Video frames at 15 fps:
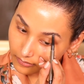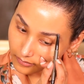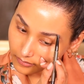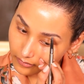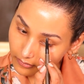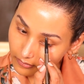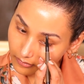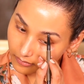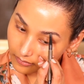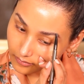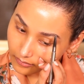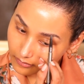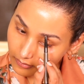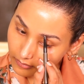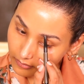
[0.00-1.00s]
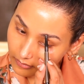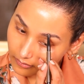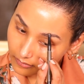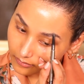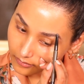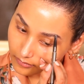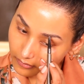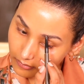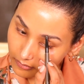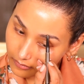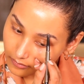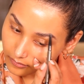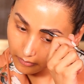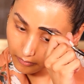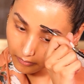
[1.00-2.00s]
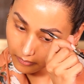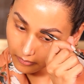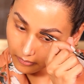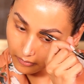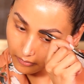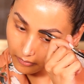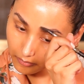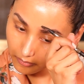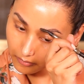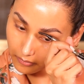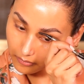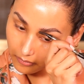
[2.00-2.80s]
So yeah. Next up,